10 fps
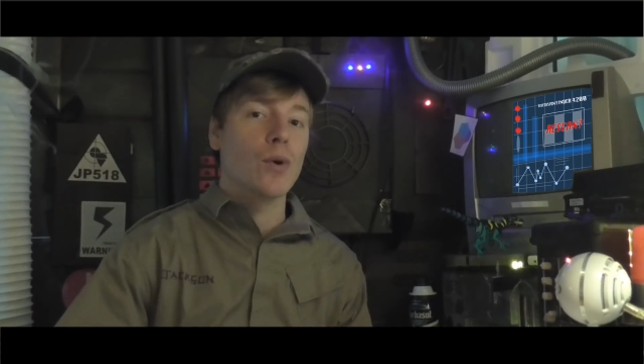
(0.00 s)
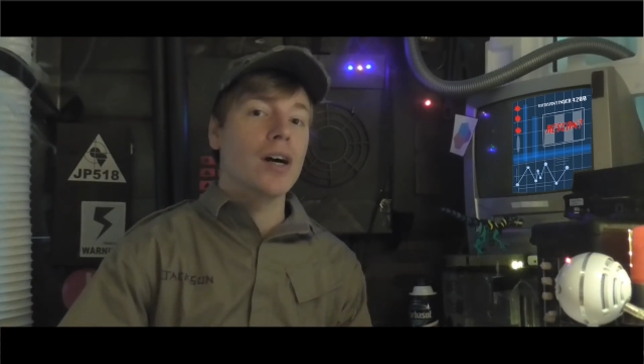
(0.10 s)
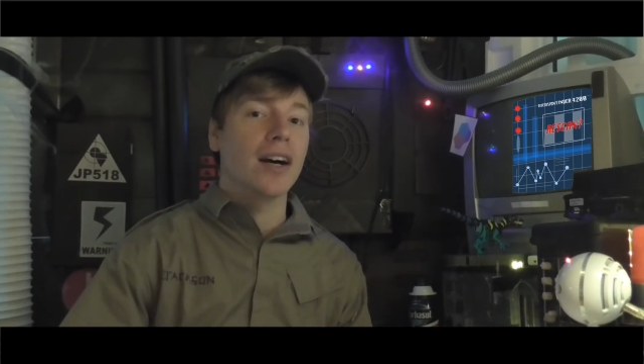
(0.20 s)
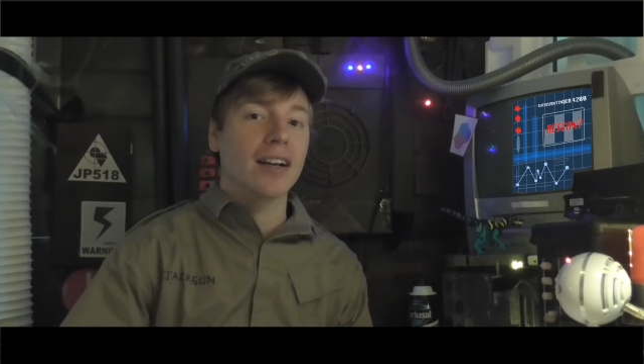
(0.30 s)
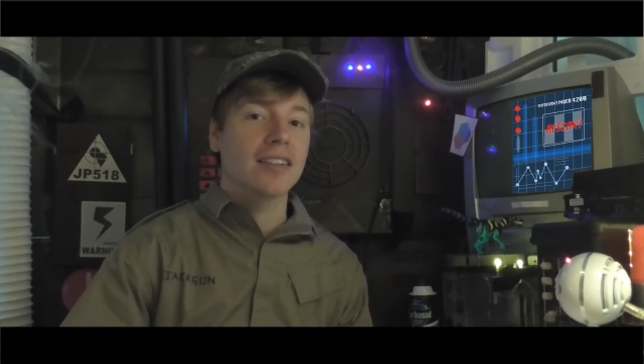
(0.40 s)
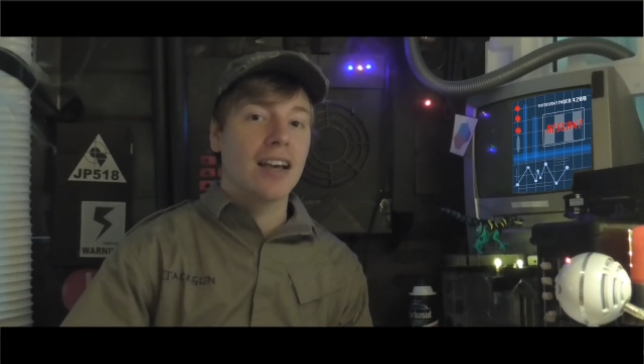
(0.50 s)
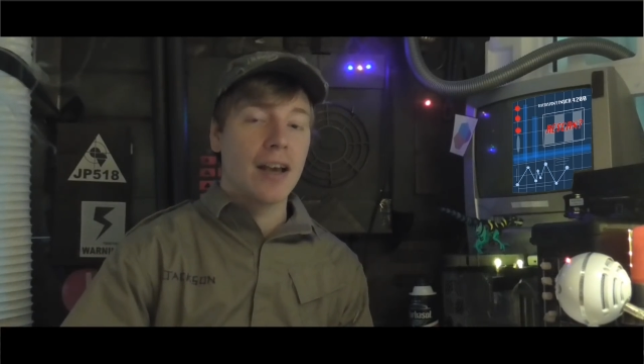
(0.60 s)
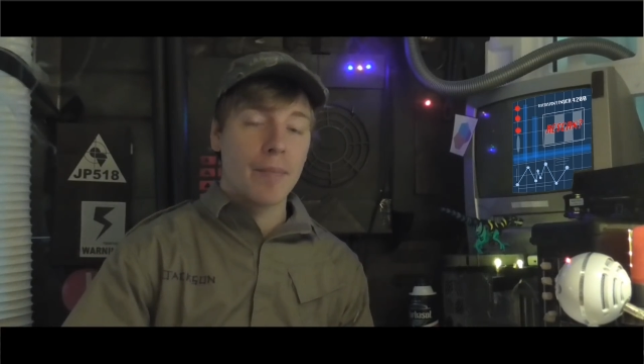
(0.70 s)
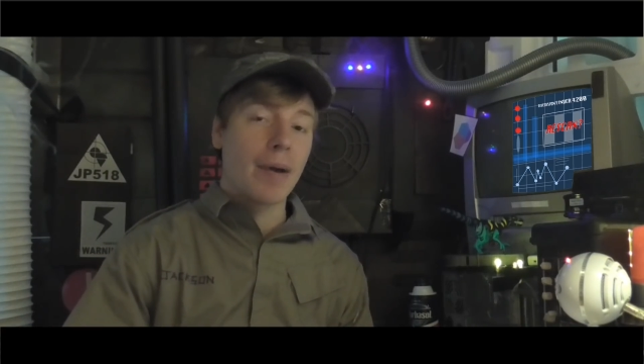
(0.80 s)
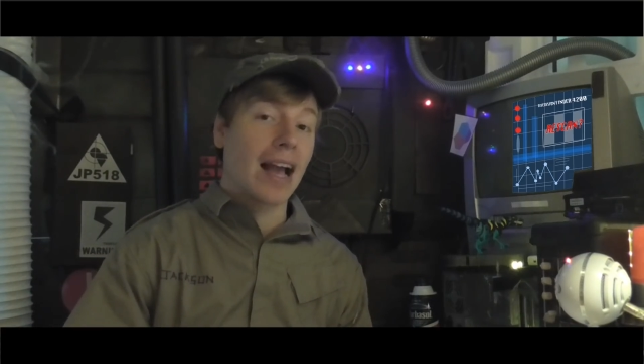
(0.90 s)
worked
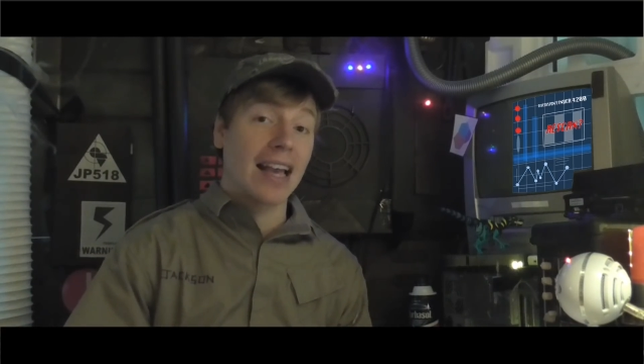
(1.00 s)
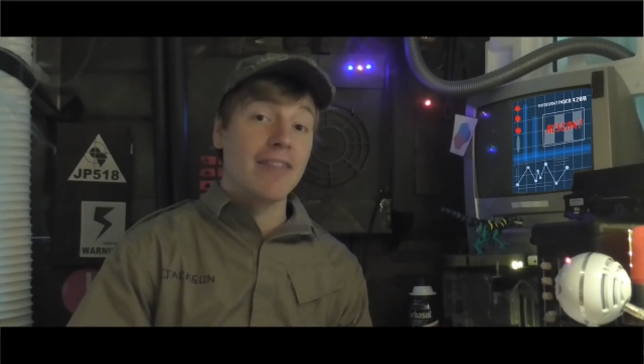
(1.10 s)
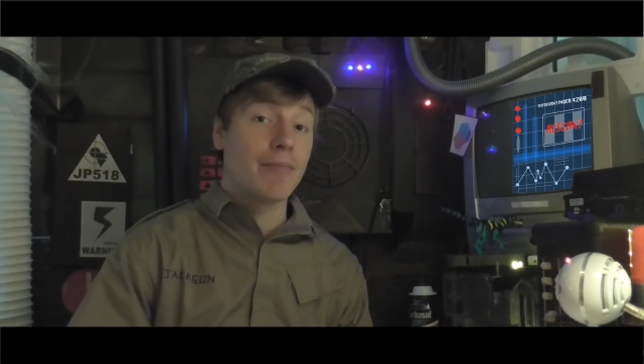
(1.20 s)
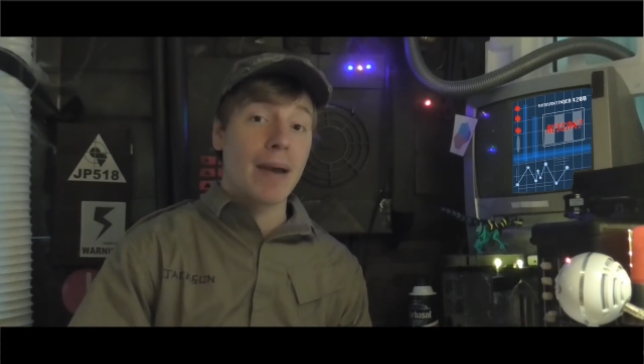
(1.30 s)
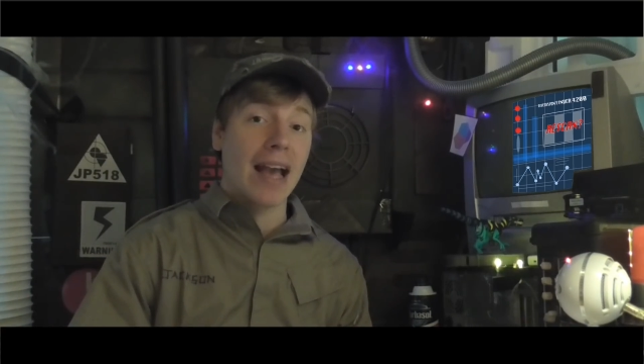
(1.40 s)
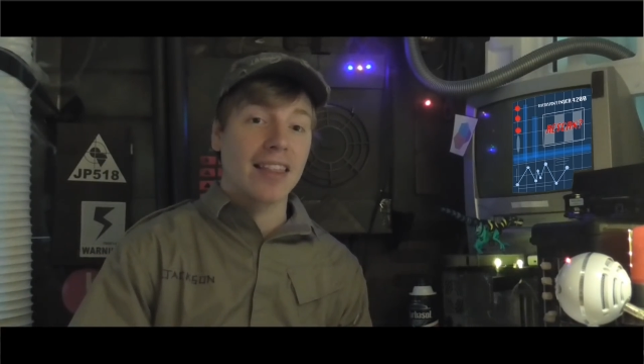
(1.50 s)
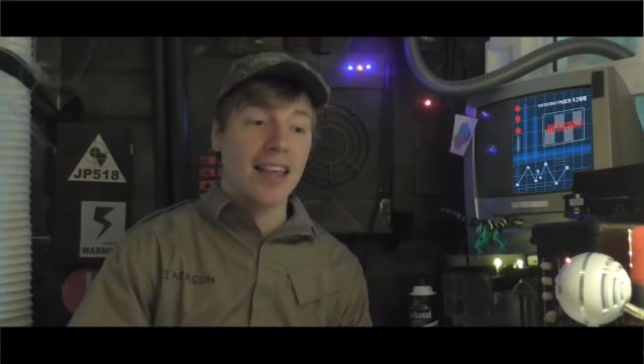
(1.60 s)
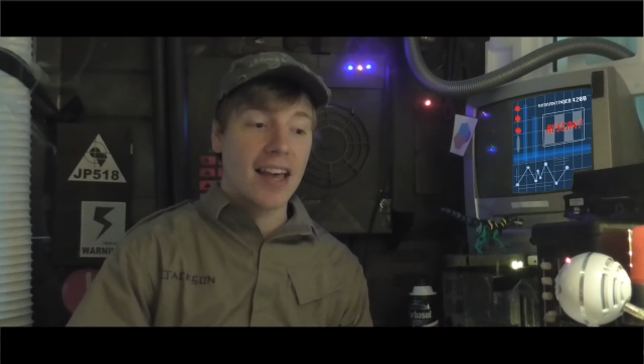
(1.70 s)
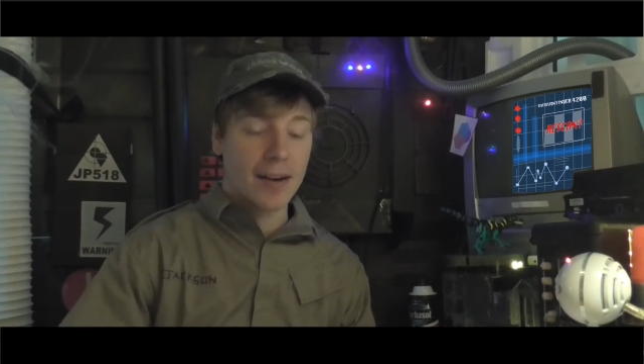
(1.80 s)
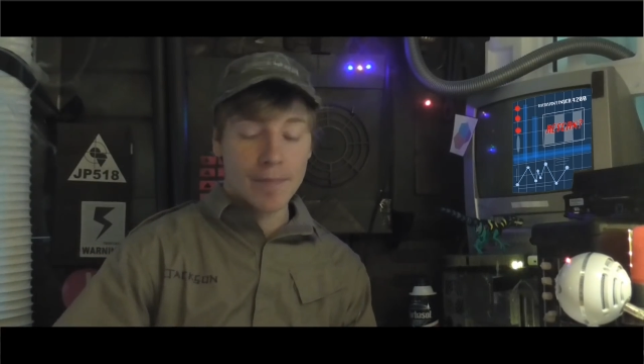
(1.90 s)
even back
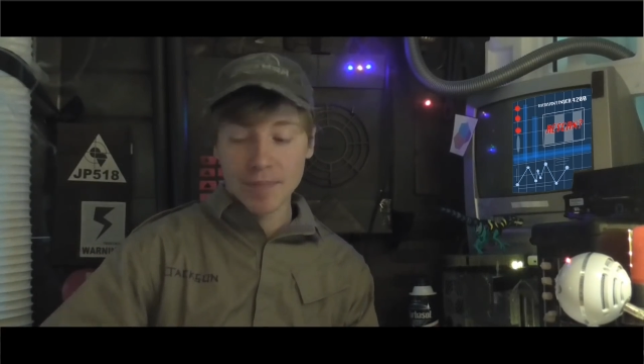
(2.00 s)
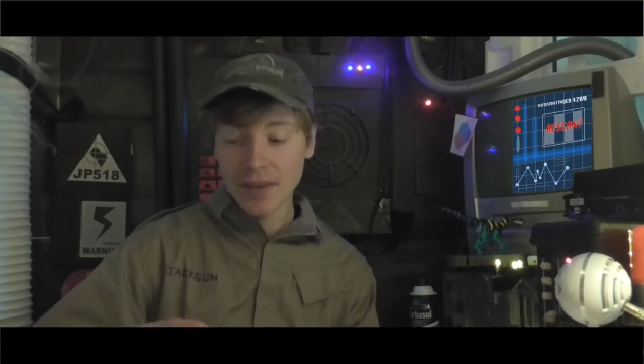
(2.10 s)
then.